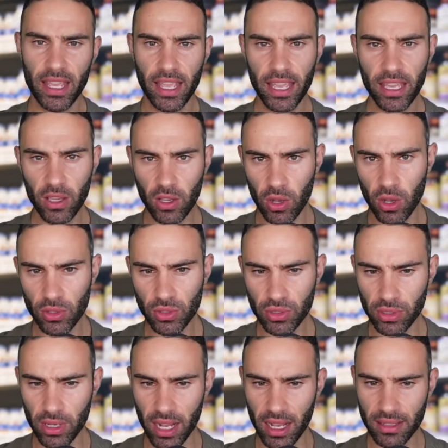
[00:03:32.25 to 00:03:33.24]
In
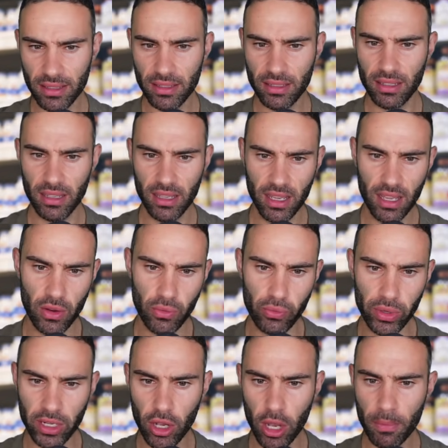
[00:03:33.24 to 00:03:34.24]
contrast,
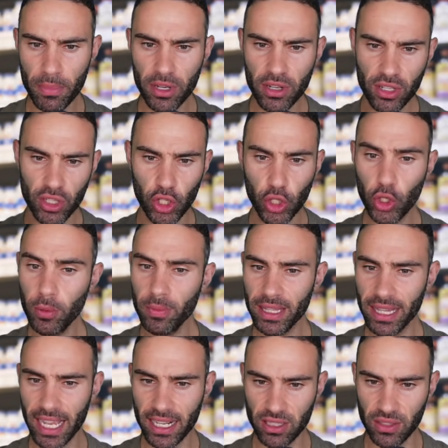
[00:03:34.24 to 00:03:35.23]
recombinant
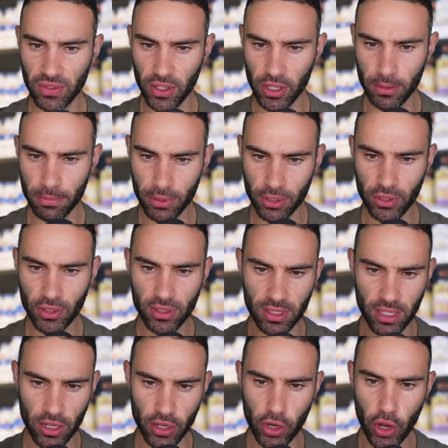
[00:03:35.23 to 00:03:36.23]
human lactoferrin
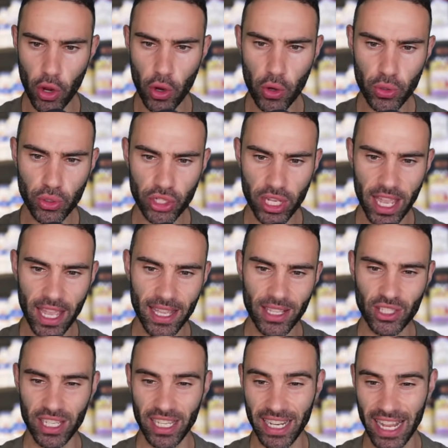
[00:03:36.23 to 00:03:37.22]
produced no
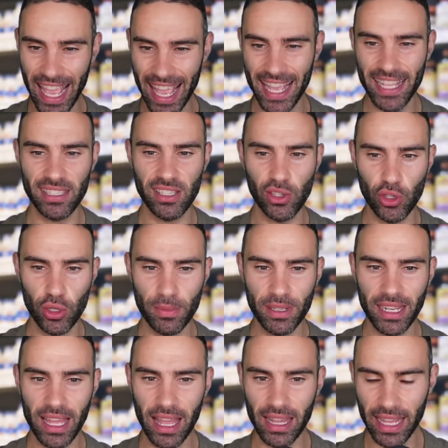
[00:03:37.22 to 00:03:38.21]
change in
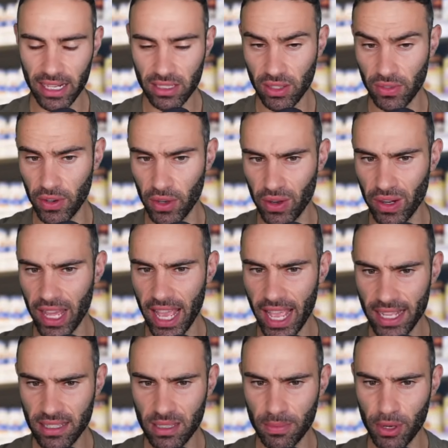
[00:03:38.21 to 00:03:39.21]
anti-human lactoferrin
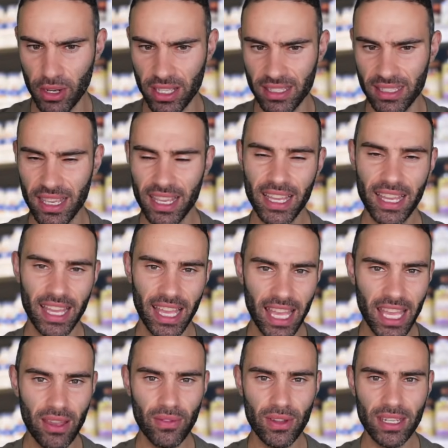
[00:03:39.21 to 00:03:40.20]
antibodies,
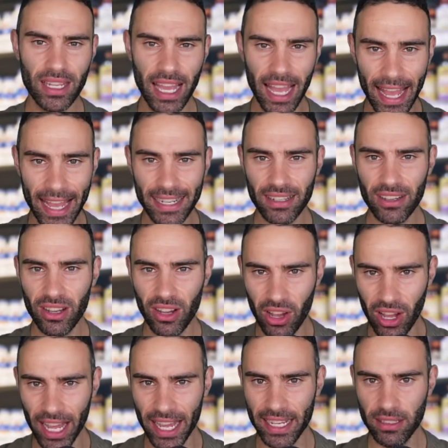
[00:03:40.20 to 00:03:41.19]
even at
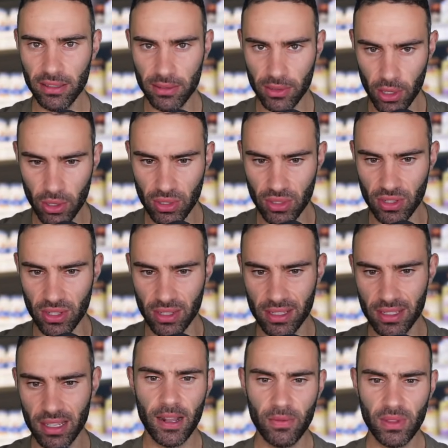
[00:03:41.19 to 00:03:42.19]
high
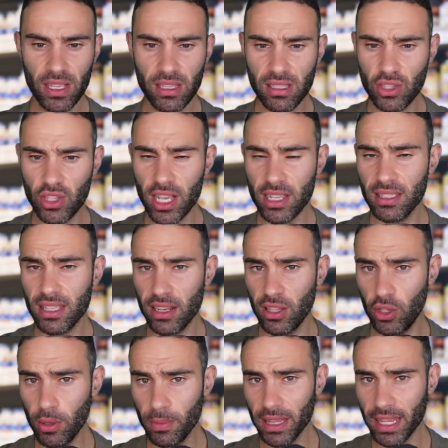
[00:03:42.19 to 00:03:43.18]
dosages. This suggests that
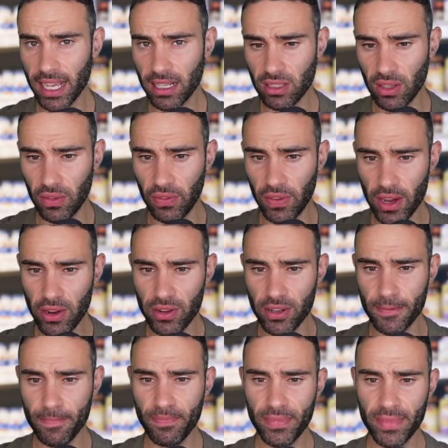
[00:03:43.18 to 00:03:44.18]
human
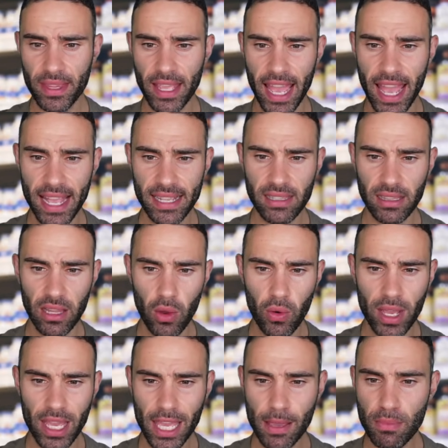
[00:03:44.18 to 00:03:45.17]
lactoferrin has
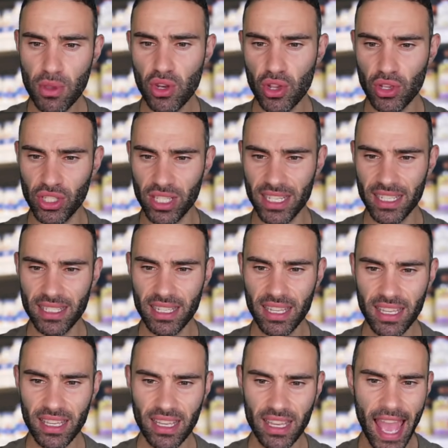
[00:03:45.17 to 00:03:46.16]
lower
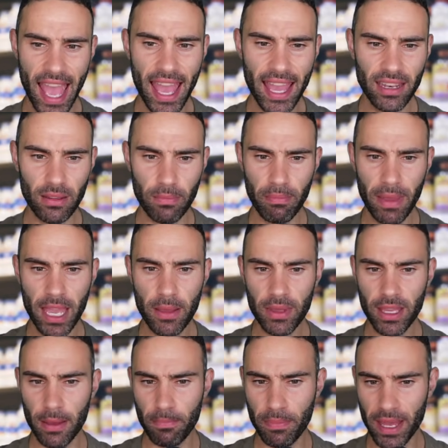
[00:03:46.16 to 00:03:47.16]
immunogenicity and may
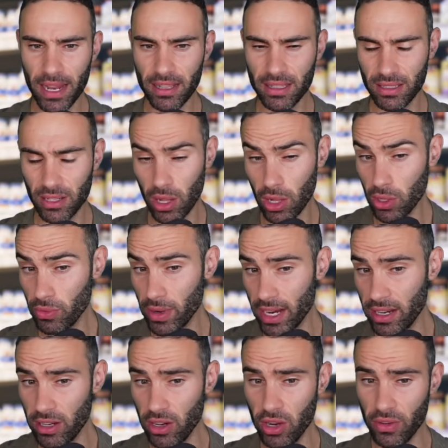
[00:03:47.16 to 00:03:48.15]
be better
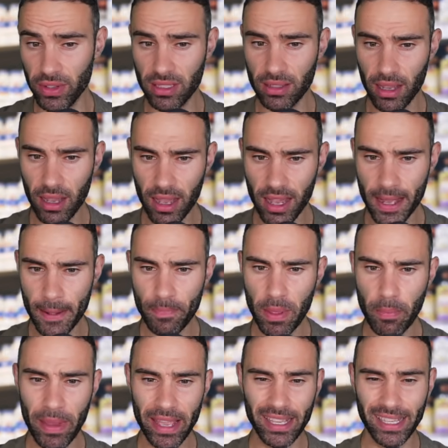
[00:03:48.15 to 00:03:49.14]
tolerated over time,
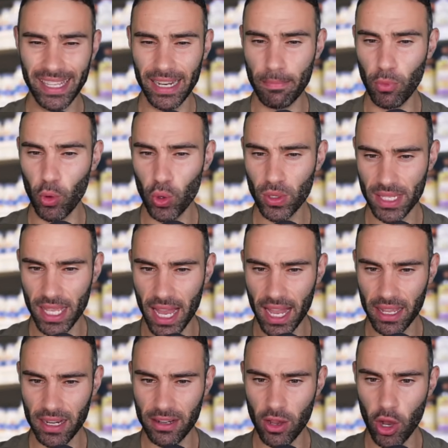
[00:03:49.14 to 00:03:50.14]
making it a more
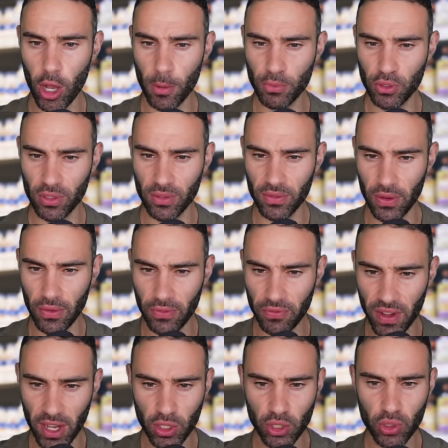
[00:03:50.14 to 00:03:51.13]
targeted option for
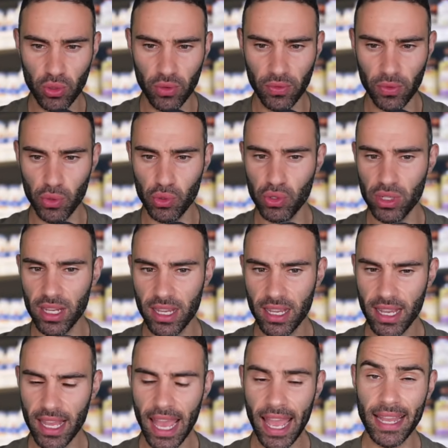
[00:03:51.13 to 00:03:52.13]
functional food
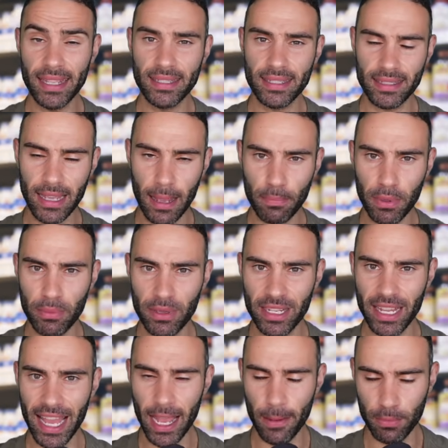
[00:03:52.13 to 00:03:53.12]
and
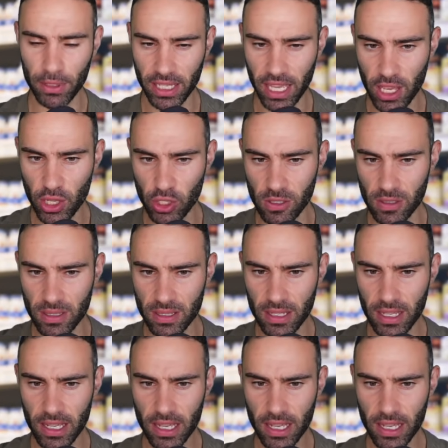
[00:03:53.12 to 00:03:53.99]
supplement applications.